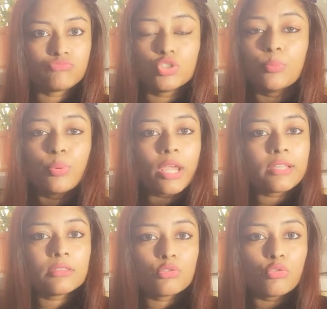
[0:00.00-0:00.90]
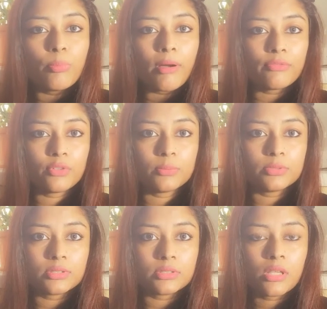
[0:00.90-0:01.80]
to break the group of
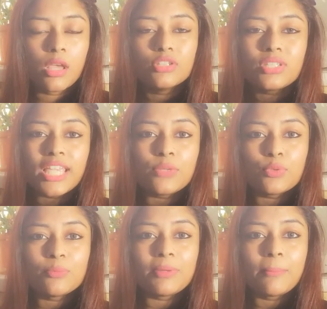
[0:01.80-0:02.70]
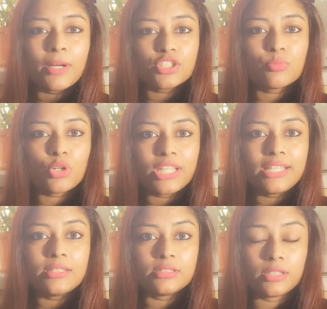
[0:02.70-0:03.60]
rebels. So it would be much more
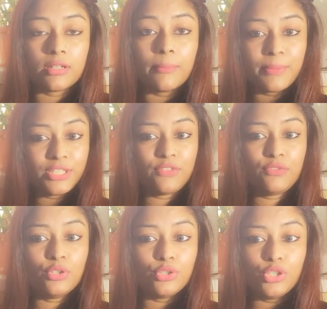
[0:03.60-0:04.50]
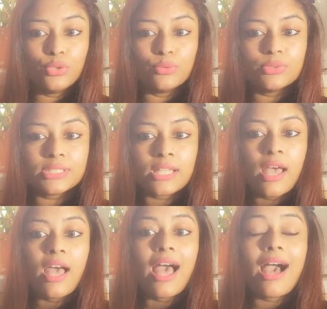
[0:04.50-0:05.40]
easier, but if you use
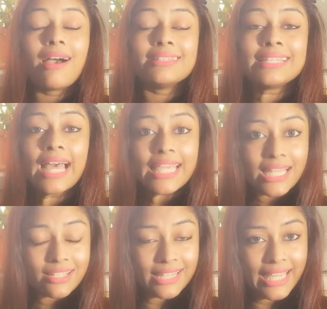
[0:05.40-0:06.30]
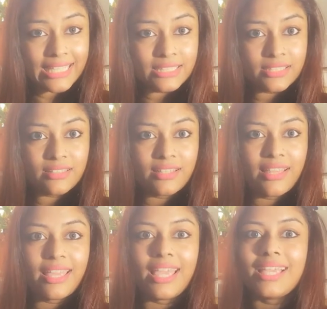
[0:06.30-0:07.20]
annihilate,
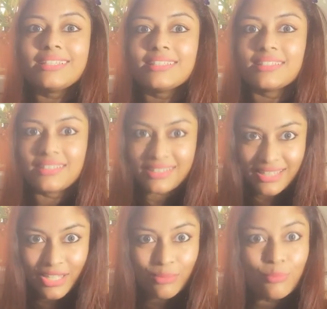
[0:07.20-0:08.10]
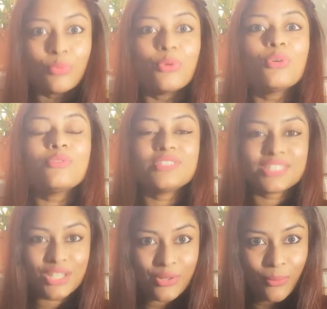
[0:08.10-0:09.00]
it improves
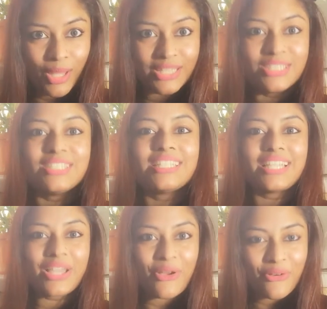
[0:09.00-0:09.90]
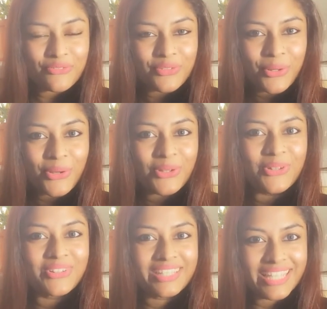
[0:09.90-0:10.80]
the quality of your
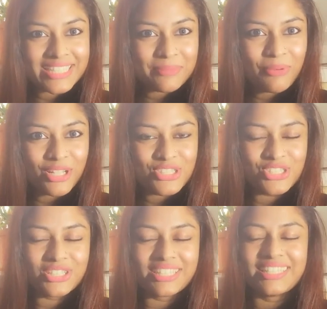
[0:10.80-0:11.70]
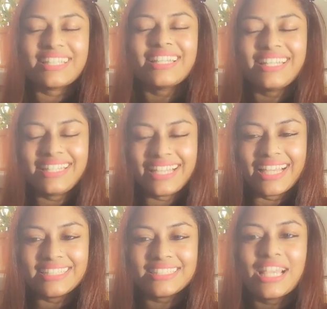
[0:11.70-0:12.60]
expression. Yes,